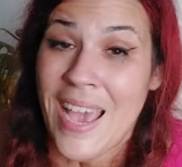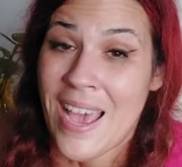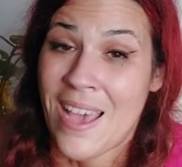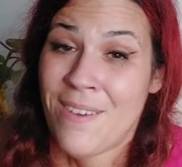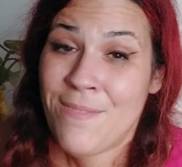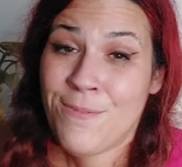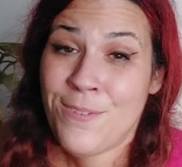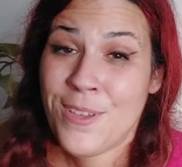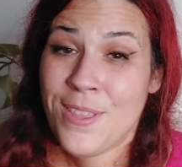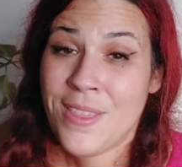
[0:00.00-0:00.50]

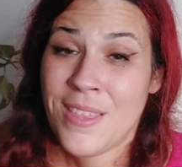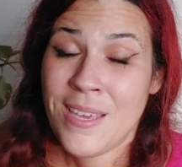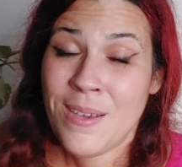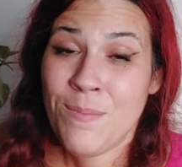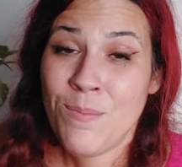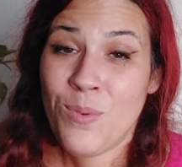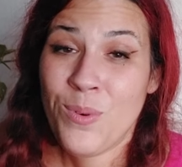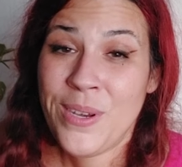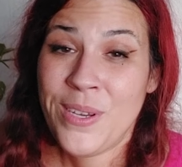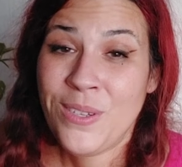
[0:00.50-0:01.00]

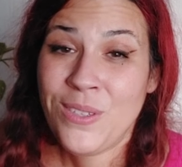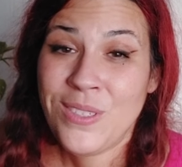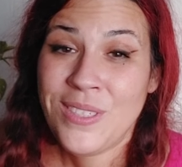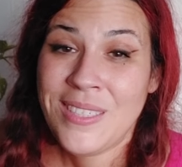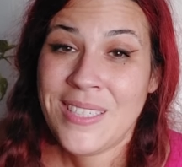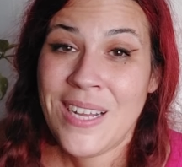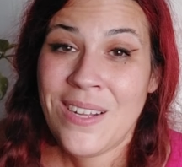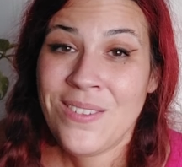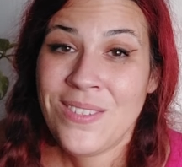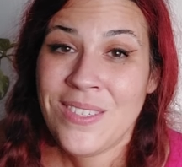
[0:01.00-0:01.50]
Everything boils
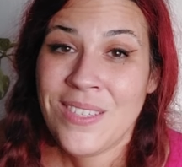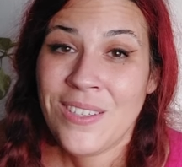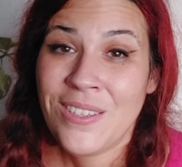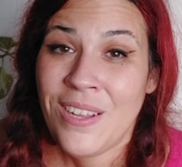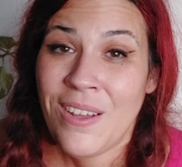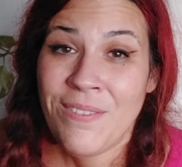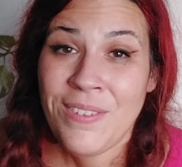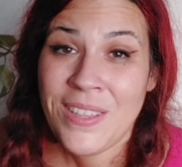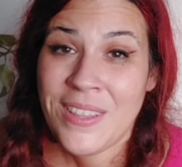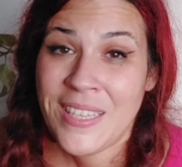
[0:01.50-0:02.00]
down to
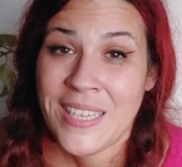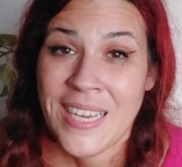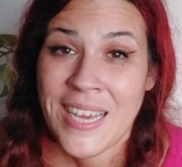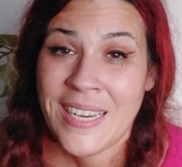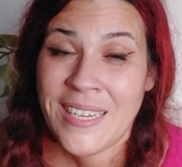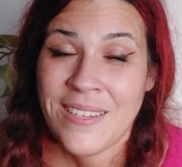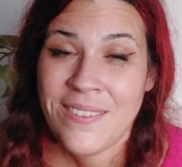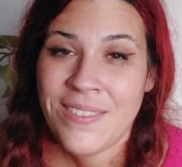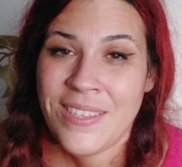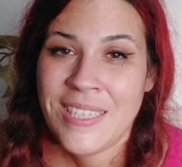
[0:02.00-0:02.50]
love at the
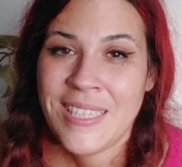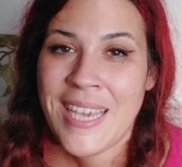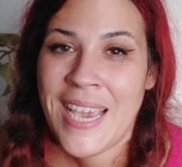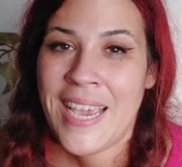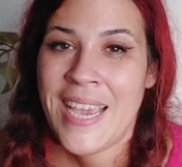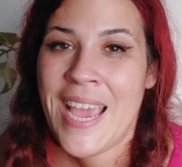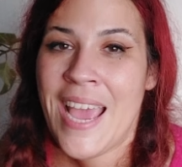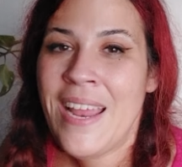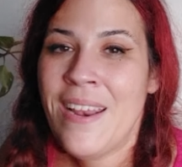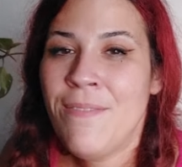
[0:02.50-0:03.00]
end of the
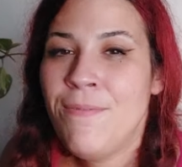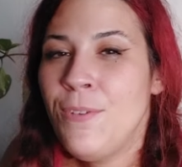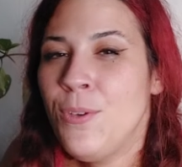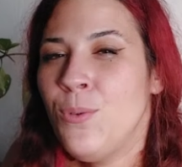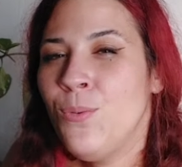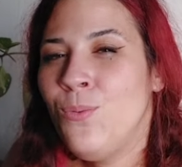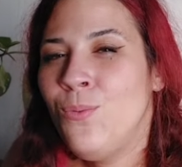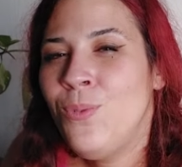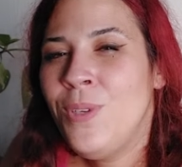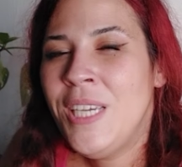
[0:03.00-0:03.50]
day. And if
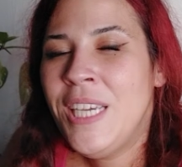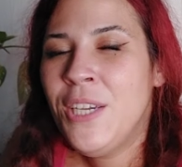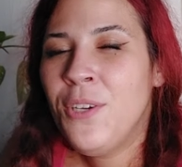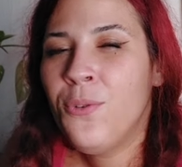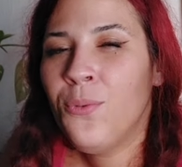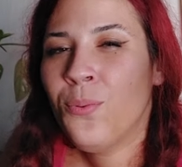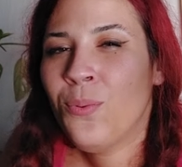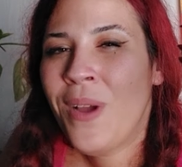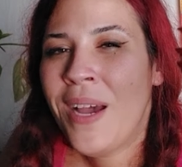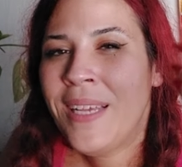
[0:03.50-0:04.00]
you
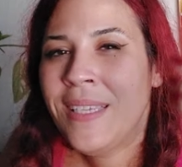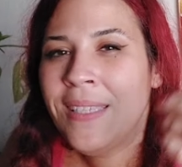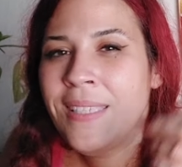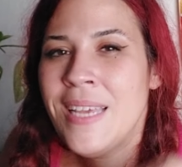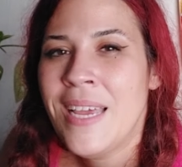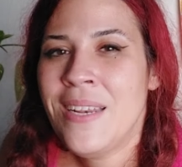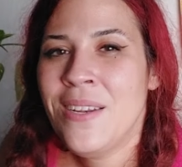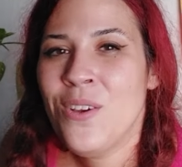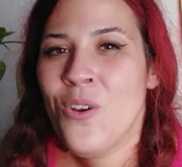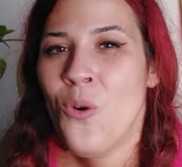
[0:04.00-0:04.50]
regress
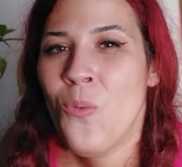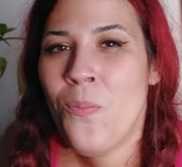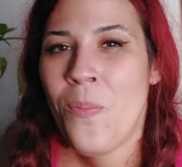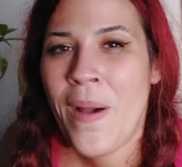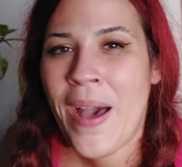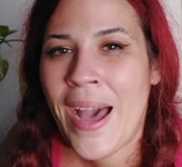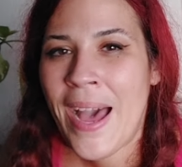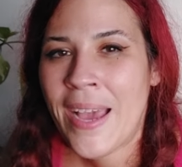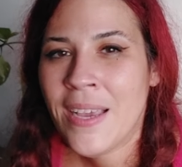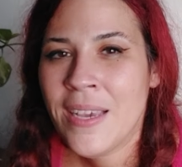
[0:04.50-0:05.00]
and go
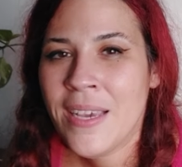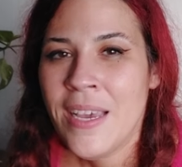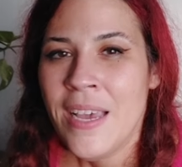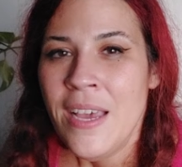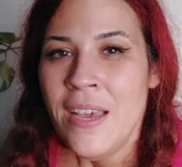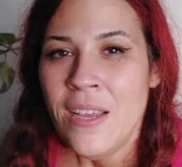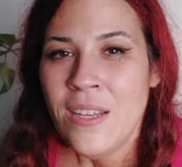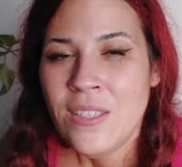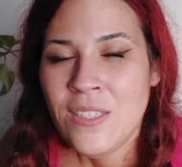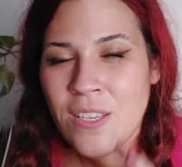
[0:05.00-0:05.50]
back
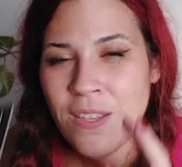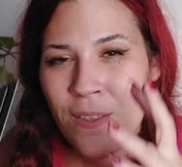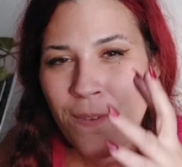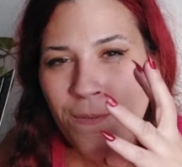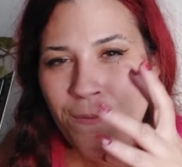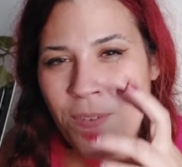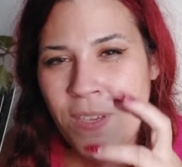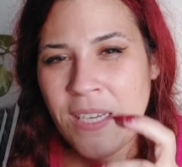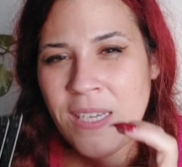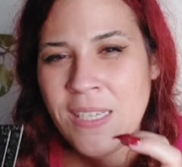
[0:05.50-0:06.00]
to the
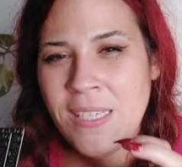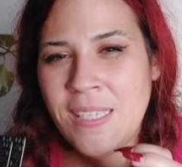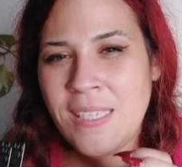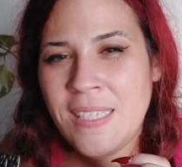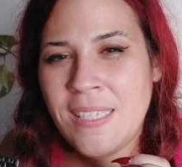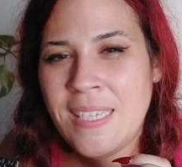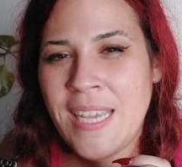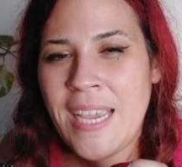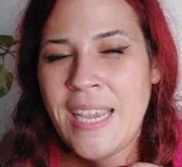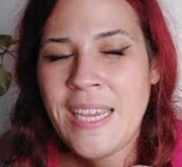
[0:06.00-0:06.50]
fetus
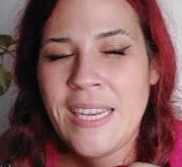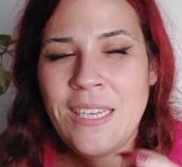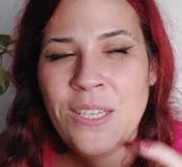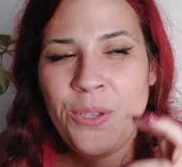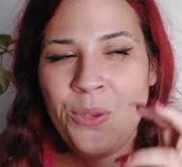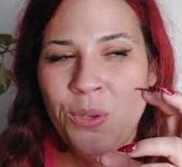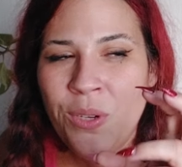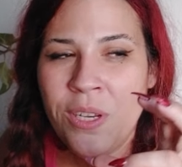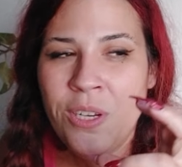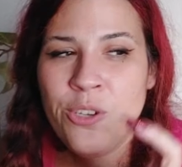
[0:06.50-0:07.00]
state,
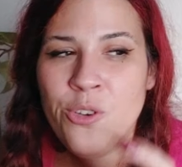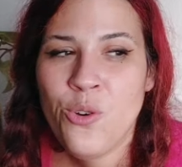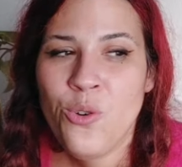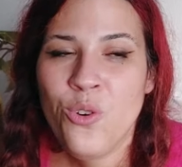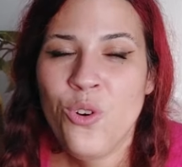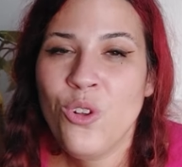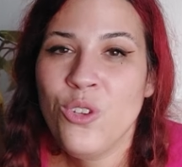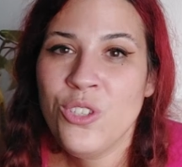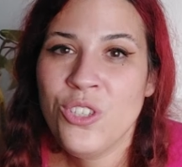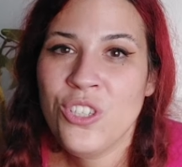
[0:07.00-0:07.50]
you can
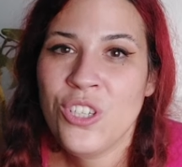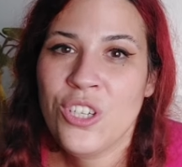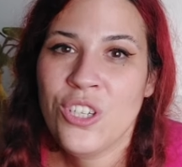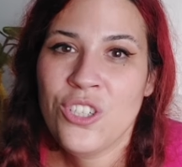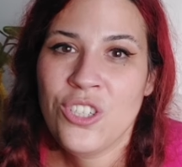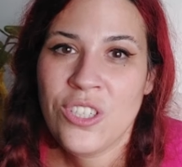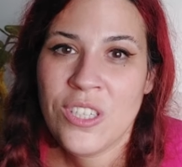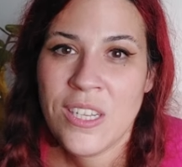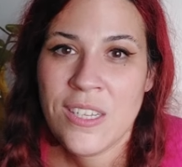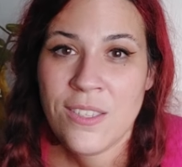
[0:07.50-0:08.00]
Google
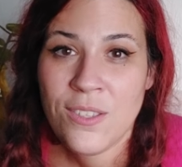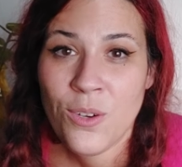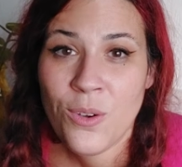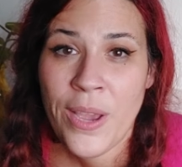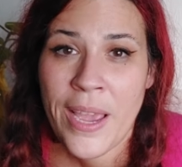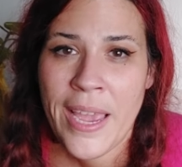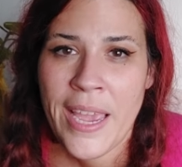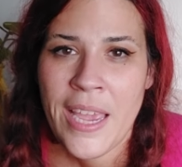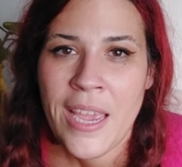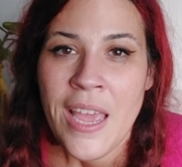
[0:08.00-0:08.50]
search this,
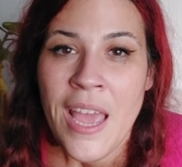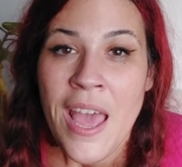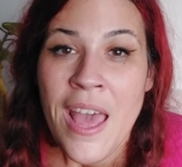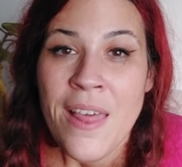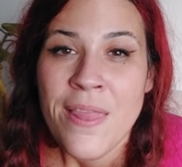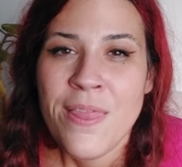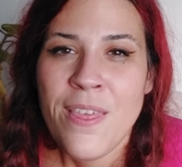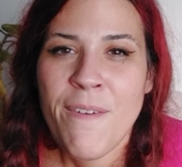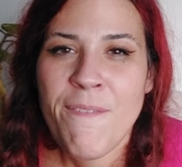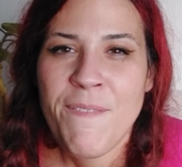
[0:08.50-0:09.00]
okay?
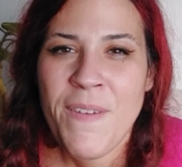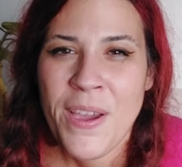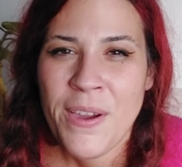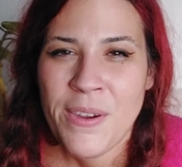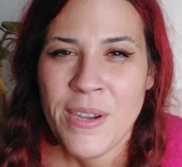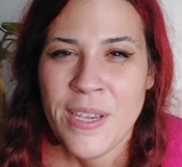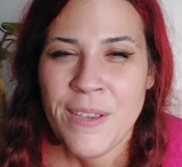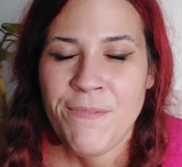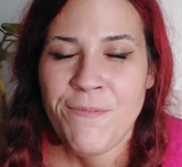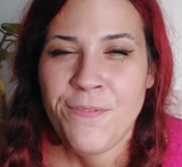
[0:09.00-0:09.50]
The
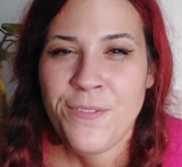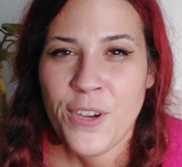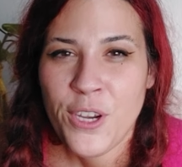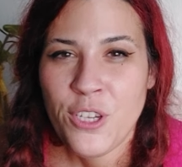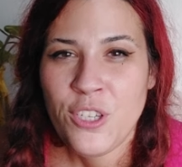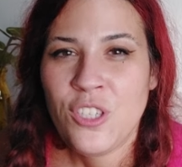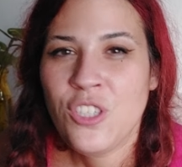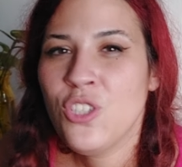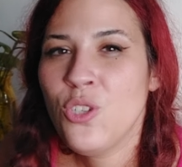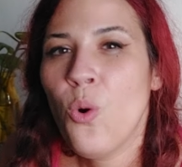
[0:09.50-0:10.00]
very
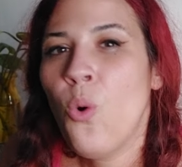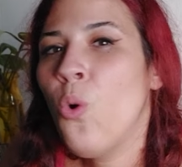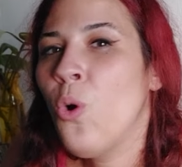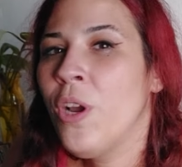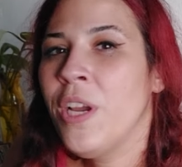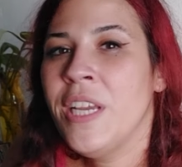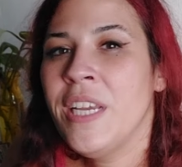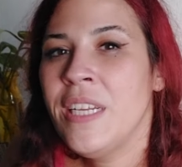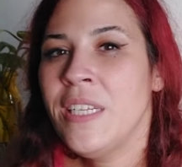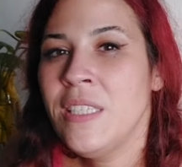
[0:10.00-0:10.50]
first
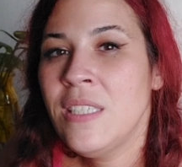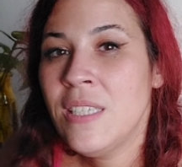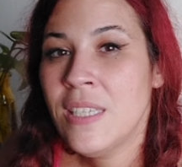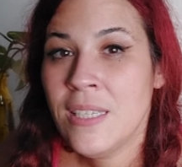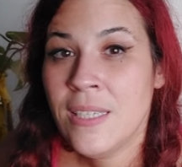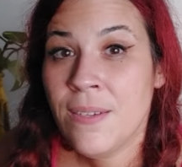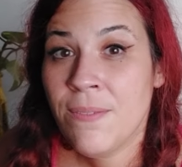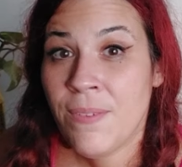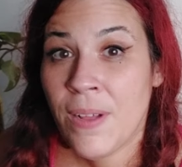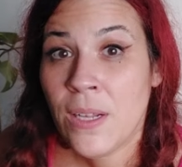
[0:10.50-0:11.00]
organ to
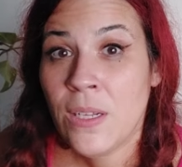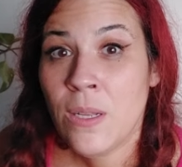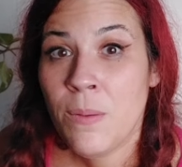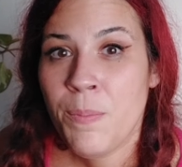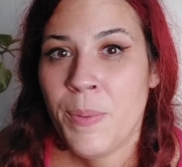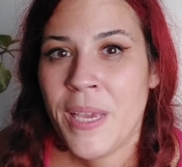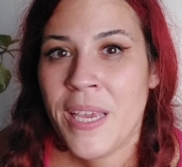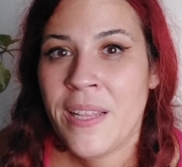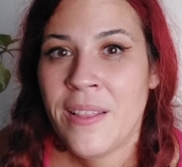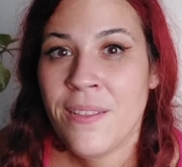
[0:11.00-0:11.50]

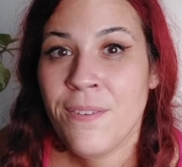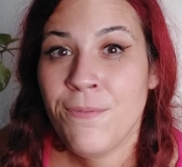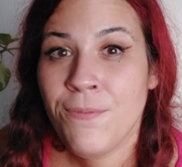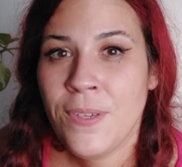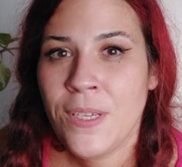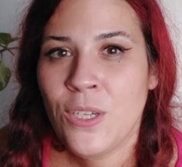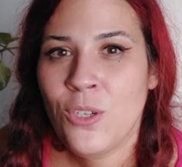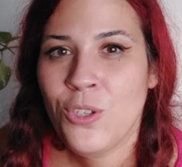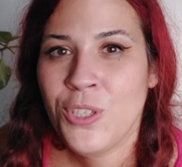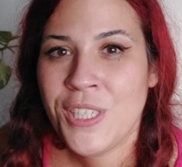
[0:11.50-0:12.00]
develop in the
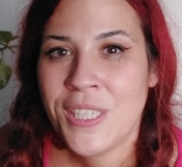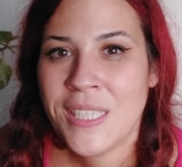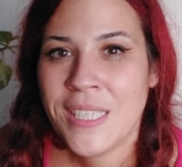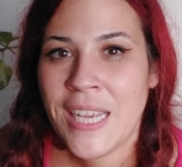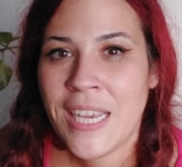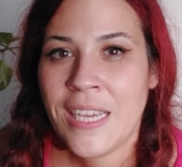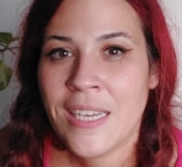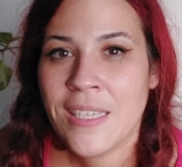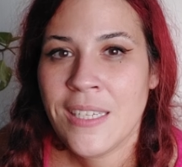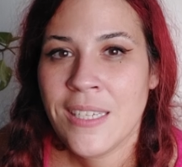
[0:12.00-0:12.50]
fetal
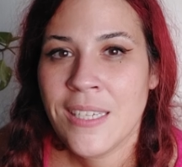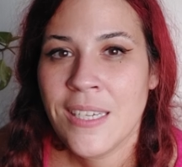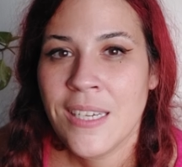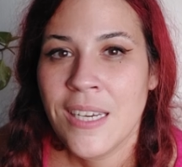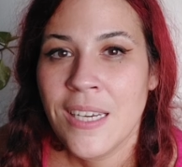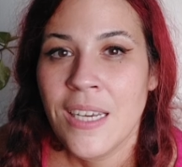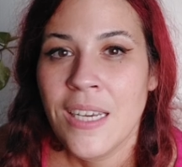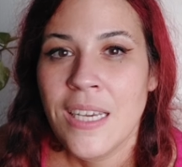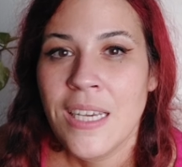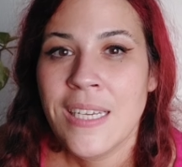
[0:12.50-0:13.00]
state
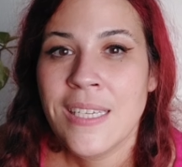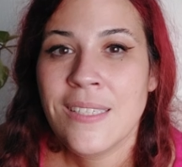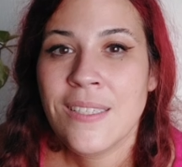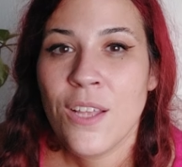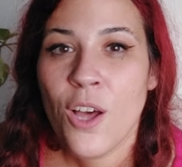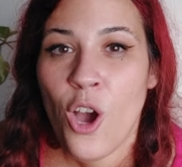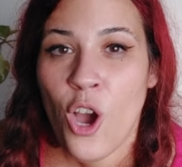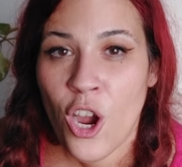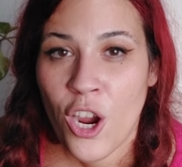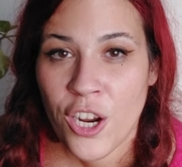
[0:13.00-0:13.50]
is
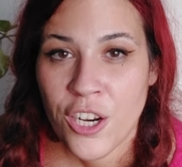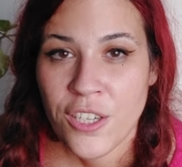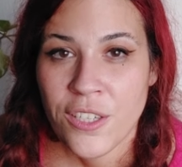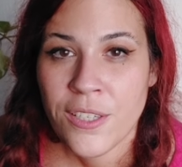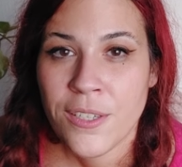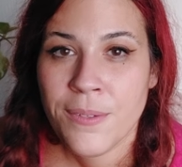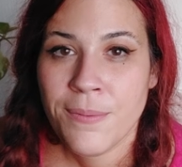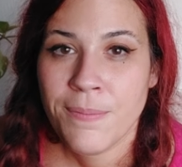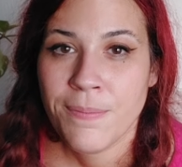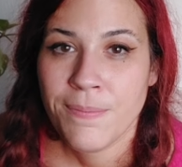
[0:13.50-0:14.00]
the heart.